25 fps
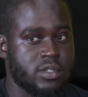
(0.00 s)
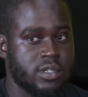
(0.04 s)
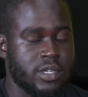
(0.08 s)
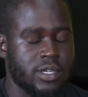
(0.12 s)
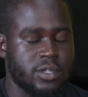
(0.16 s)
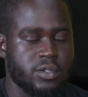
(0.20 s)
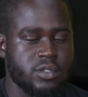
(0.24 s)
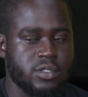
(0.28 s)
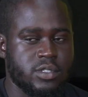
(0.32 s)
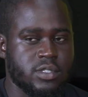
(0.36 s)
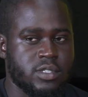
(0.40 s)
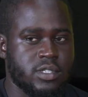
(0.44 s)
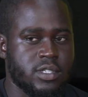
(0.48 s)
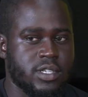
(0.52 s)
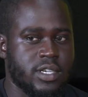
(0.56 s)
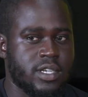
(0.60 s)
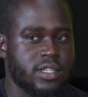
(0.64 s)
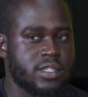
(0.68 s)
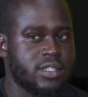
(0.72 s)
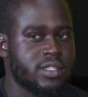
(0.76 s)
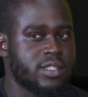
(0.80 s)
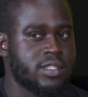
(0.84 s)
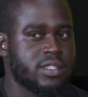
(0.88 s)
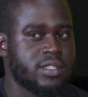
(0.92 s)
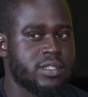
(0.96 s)
I don't see
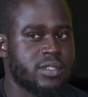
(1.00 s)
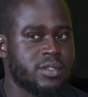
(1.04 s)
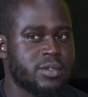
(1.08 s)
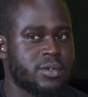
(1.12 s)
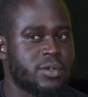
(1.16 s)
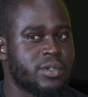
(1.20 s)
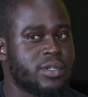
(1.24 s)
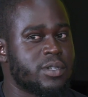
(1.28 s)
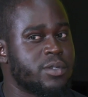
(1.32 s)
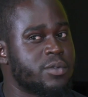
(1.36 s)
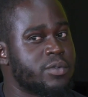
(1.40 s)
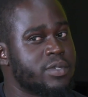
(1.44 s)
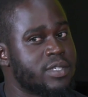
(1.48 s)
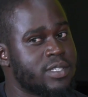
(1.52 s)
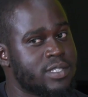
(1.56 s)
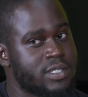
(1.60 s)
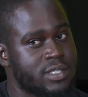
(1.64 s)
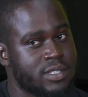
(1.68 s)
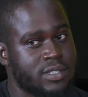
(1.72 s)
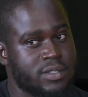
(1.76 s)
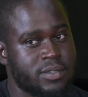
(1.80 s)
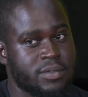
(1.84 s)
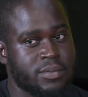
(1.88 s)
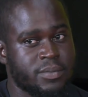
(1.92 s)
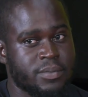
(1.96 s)
any other
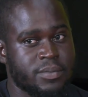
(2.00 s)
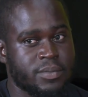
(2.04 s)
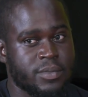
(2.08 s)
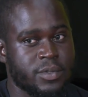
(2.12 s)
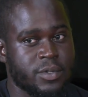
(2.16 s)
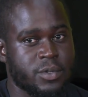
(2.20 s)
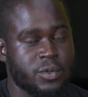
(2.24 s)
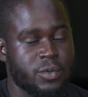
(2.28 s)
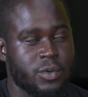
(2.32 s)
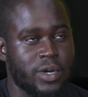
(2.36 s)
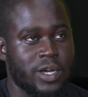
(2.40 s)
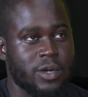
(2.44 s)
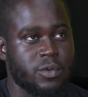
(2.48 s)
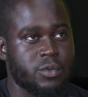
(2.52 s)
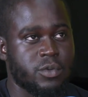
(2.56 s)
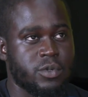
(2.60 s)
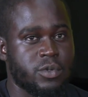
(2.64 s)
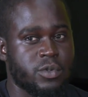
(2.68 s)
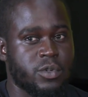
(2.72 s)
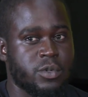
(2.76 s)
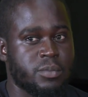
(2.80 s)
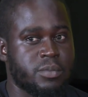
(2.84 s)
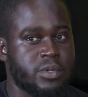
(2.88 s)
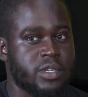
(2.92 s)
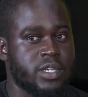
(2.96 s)
reason why we'll
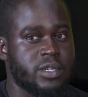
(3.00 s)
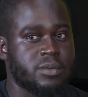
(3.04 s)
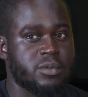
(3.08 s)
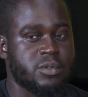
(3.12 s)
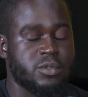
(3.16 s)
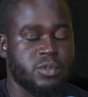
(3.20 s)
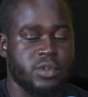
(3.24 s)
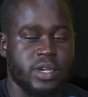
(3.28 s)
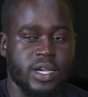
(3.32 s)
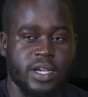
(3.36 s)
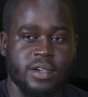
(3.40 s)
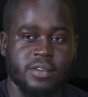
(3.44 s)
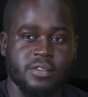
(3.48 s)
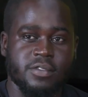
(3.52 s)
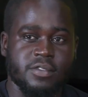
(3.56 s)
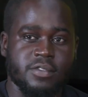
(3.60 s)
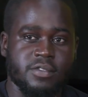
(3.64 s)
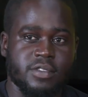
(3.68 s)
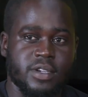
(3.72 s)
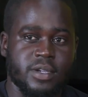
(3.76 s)
not be able to have